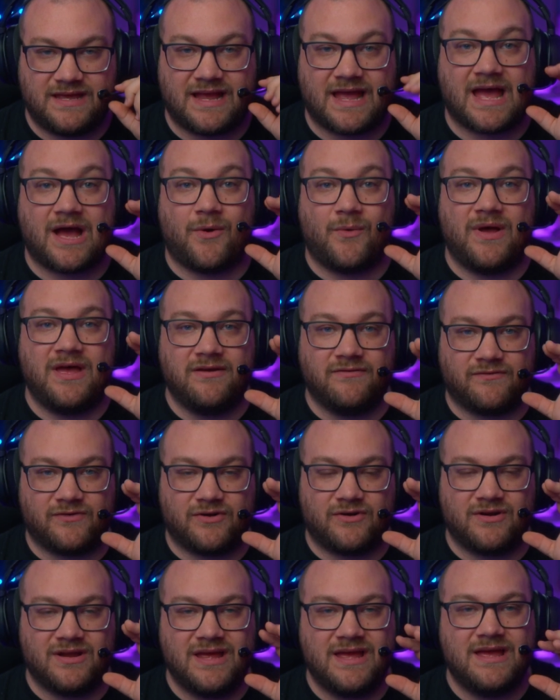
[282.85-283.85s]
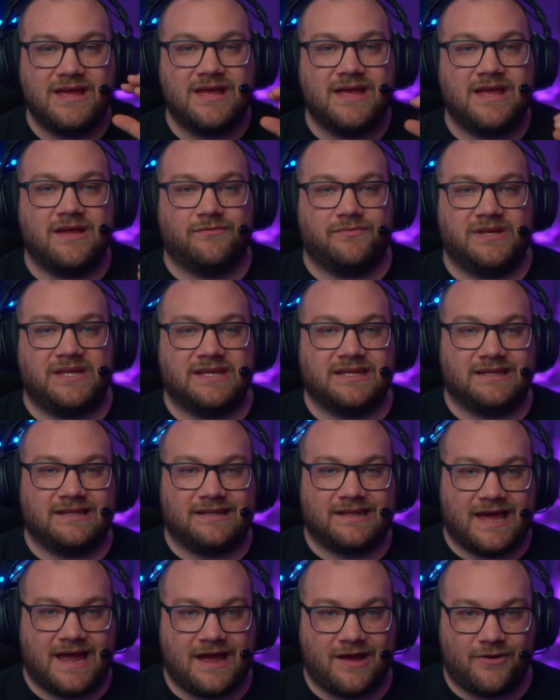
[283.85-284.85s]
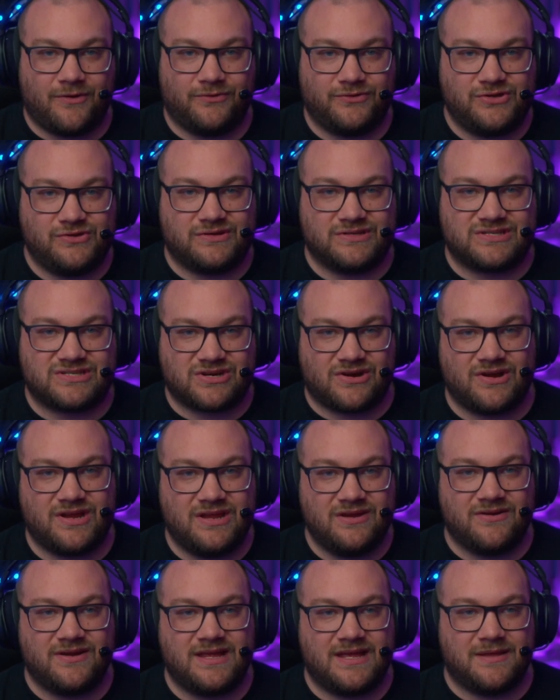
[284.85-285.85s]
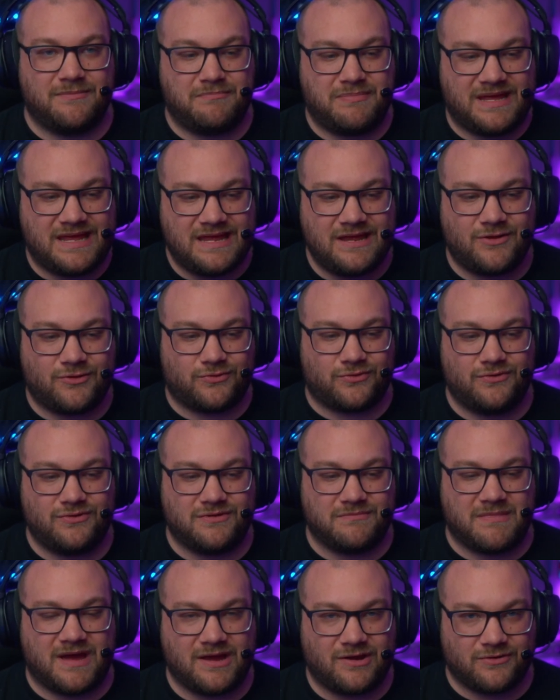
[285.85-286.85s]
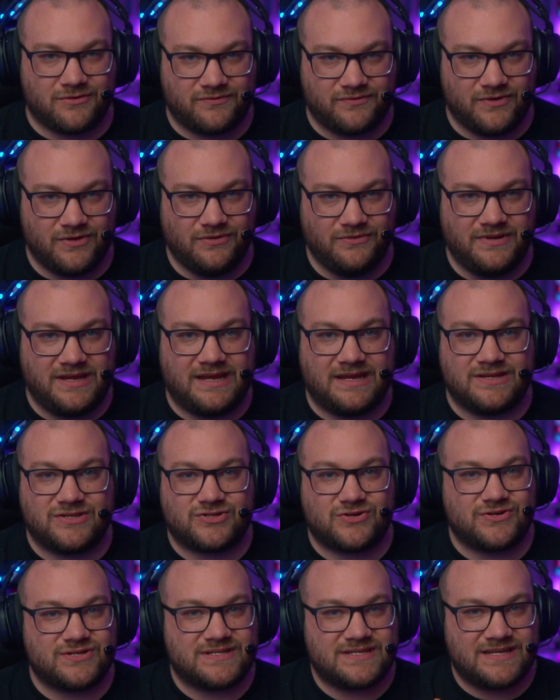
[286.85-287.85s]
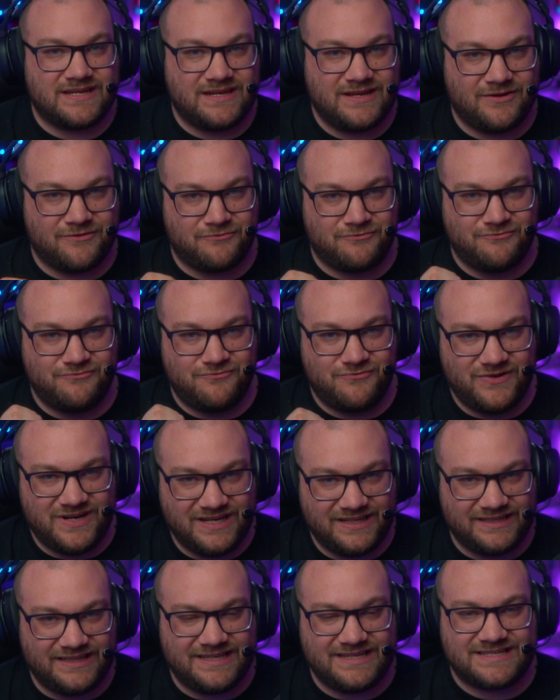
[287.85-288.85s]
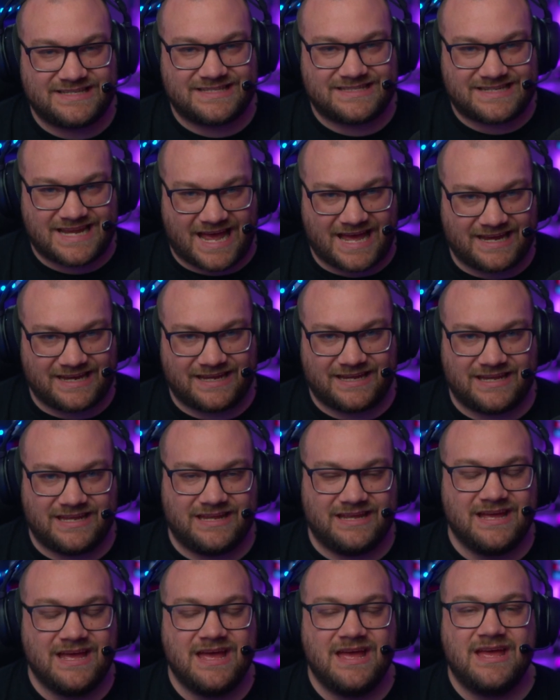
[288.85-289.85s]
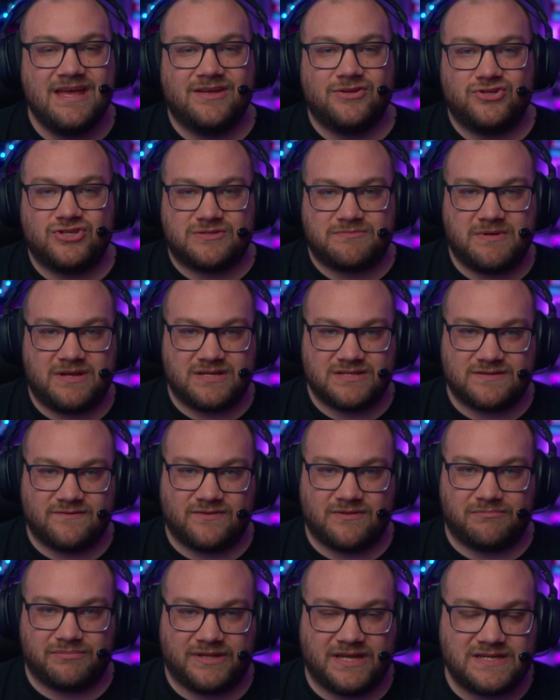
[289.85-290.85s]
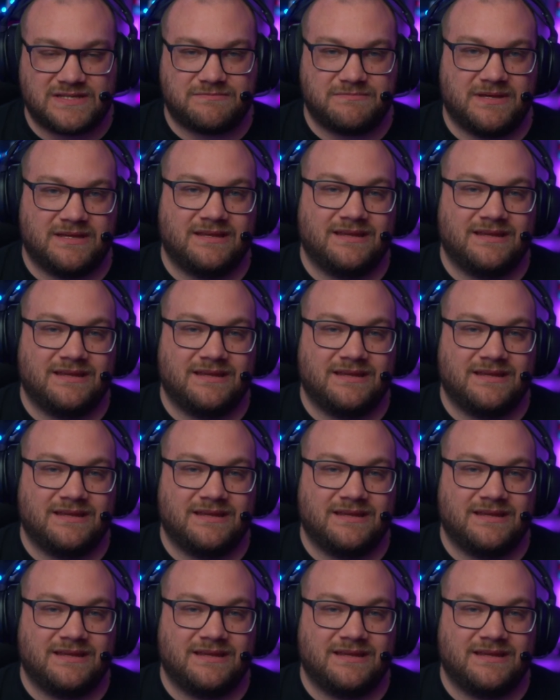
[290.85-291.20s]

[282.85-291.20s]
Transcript: However, if we get loud, you can start hearing it peak through the microphone and it starts getting really staticky just because because of the placement.